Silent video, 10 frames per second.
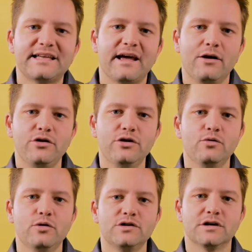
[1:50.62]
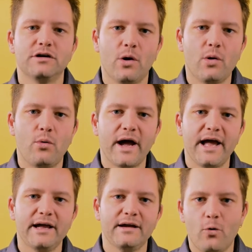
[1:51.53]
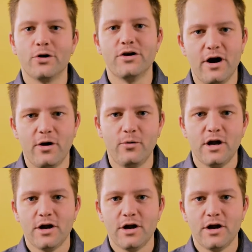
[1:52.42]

tell you to go away or no.